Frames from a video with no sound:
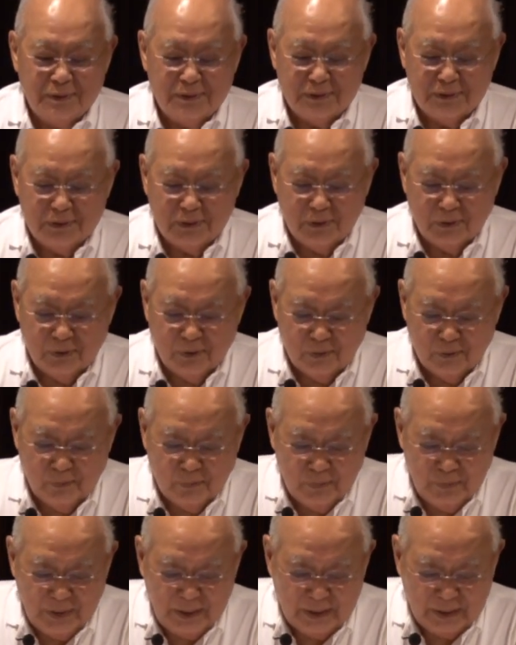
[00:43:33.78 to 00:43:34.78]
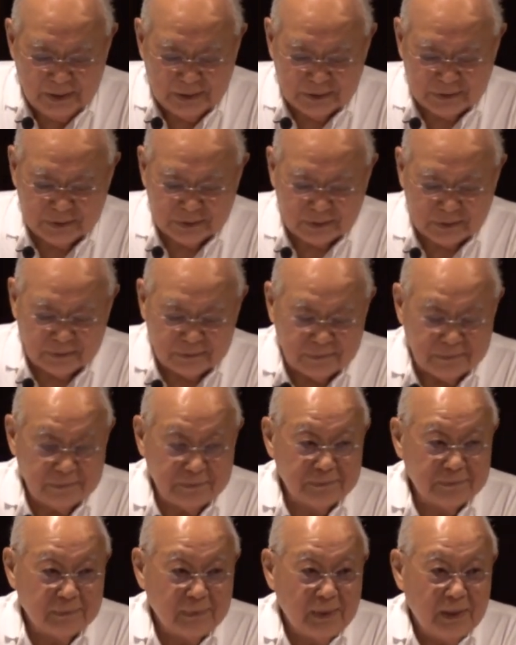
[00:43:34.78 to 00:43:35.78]
so we asked
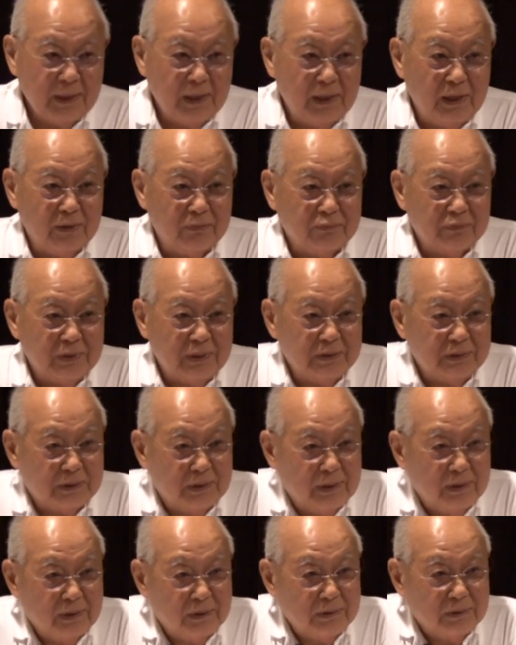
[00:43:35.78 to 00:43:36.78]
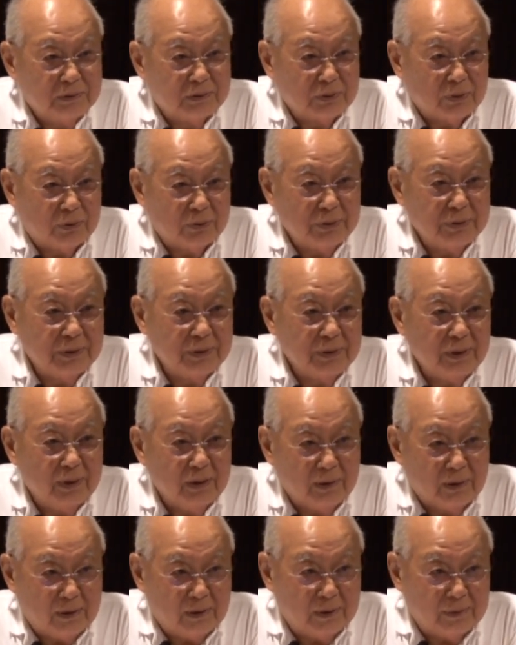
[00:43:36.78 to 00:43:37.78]
them if we joined the
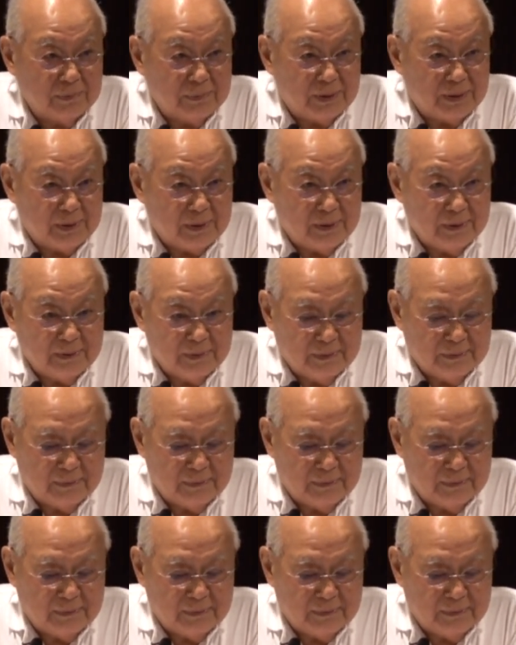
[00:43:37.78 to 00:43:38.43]
army